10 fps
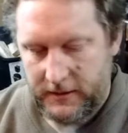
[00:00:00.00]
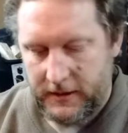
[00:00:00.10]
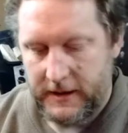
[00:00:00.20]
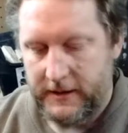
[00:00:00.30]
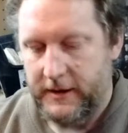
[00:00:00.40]

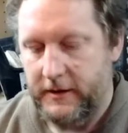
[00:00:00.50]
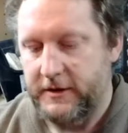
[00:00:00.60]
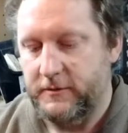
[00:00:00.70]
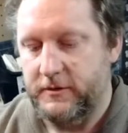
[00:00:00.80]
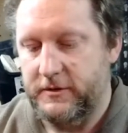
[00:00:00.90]
Again there,
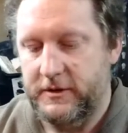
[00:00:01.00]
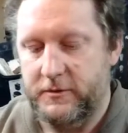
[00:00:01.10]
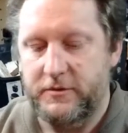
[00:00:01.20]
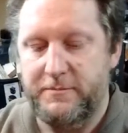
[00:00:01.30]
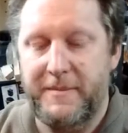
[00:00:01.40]
this
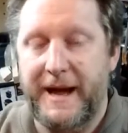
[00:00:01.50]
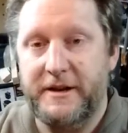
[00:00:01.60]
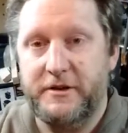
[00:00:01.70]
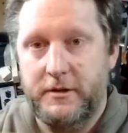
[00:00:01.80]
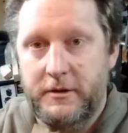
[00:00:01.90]
one's
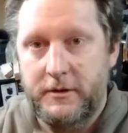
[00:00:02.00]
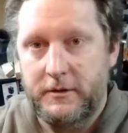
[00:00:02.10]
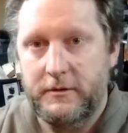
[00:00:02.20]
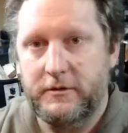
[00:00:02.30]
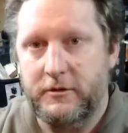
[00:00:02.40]
matched.
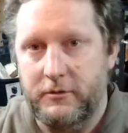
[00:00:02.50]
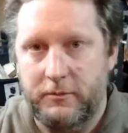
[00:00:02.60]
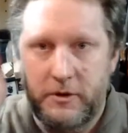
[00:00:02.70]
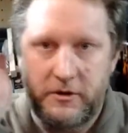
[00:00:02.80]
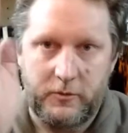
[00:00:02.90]
So
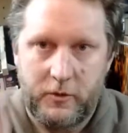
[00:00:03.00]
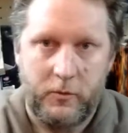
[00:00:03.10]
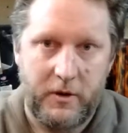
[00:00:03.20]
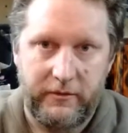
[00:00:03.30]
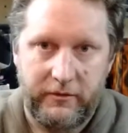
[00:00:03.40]
the piece of
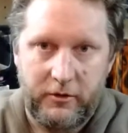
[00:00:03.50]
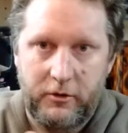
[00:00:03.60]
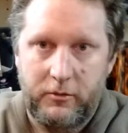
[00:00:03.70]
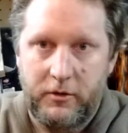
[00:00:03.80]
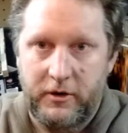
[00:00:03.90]
wood went
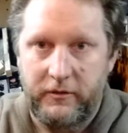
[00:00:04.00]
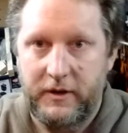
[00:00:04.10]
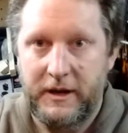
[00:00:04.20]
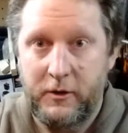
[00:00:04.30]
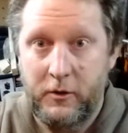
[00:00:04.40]
through and I've
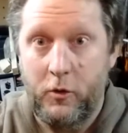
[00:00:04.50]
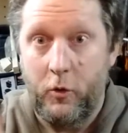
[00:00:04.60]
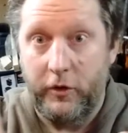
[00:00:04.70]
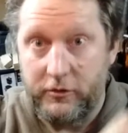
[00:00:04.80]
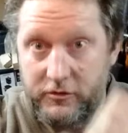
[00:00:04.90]

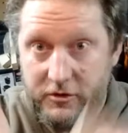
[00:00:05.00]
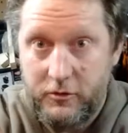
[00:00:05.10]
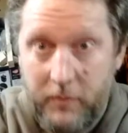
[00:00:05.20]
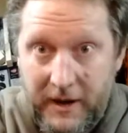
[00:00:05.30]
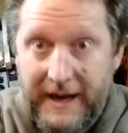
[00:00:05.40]
caught those
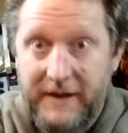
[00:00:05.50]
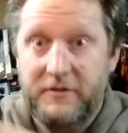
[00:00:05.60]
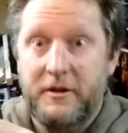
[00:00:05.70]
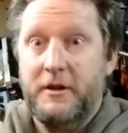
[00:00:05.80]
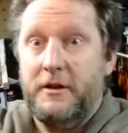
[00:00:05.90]
two
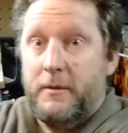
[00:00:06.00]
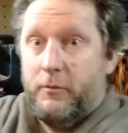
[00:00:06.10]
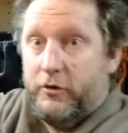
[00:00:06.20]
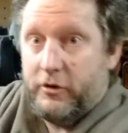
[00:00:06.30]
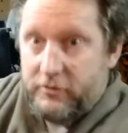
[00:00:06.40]
planks and
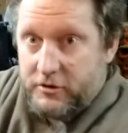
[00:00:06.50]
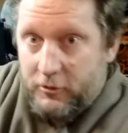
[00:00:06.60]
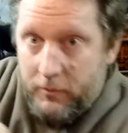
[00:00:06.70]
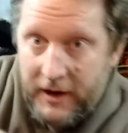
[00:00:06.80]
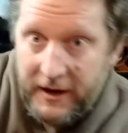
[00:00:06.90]
put those
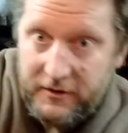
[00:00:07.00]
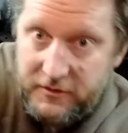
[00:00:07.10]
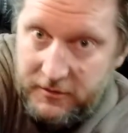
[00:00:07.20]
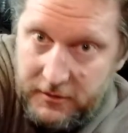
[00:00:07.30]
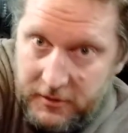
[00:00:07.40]
two
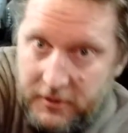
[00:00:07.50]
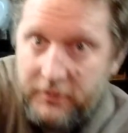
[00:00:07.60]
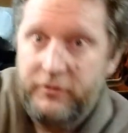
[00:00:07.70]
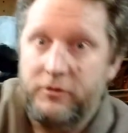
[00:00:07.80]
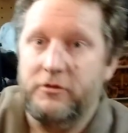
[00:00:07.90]
planks
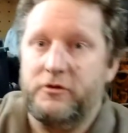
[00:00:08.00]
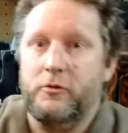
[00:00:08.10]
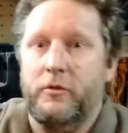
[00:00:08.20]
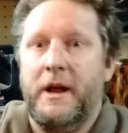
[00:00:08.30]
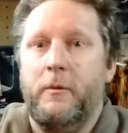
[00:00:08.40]
through the
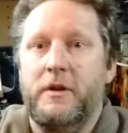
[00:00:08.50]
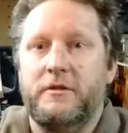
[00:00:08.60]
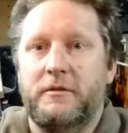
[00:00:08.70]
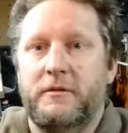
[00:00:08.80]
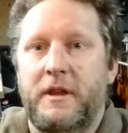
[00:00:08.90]
saw that way.
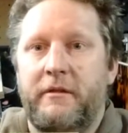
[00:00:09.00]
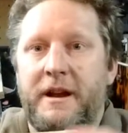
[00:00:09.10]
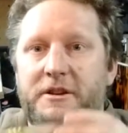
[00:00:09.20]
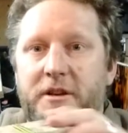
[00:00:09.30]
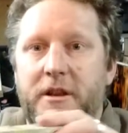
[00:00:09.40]
So they're
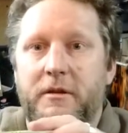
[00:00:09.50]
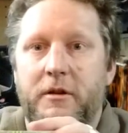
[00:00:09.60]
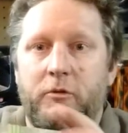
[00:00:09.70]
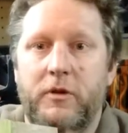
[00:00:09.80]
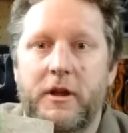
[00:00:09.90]
actually
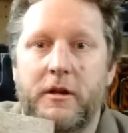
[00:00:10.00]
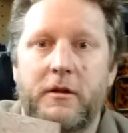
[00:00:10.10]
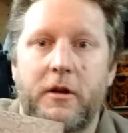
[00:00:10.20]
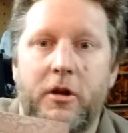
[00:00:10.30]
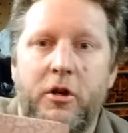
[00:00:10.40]
only
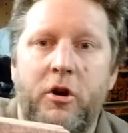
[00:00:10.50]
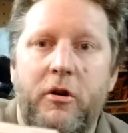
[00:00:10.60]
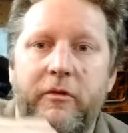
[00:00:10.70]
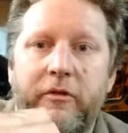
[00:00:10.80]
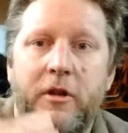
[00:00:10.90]
a
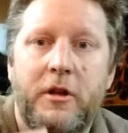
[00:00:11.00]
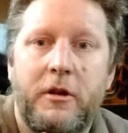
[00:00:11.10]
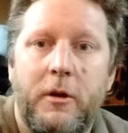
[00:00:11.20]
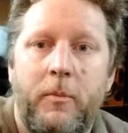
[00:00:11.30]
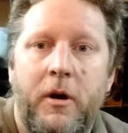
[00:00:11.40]
kerf
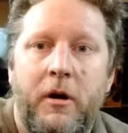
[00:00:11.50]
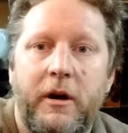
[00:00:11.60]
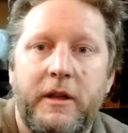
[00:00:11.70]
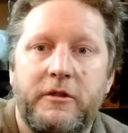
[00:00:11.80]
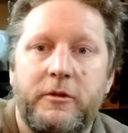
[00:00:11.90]

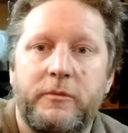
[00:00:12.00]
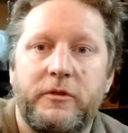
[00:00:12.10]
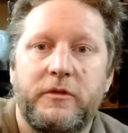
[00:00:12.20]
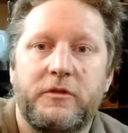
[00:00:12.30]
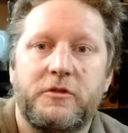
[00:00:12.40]
apart in
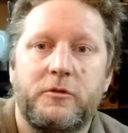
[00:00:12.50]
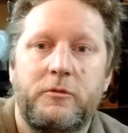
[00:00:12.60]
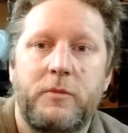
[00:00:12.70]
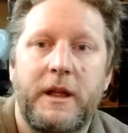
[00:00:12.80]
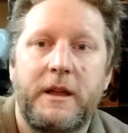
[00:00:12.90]
terms of the
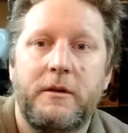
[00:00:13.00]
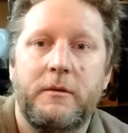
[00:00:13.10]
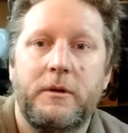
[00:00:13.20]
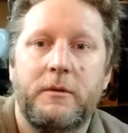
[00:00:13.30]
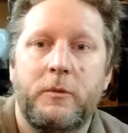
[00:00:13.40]
saw blade
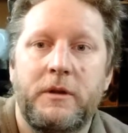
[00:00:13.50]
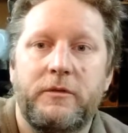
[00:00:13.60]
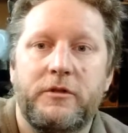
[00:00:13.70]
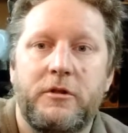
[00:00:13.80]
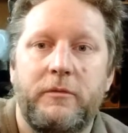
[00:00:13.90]

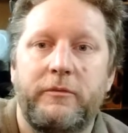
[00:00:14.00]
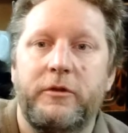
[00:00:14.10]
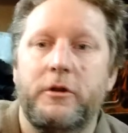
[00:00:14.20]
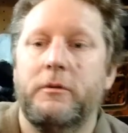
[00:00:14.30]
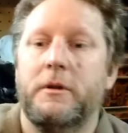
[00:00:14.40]
width has gone
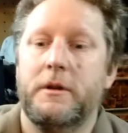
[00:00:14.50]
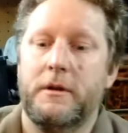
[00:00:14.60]
through.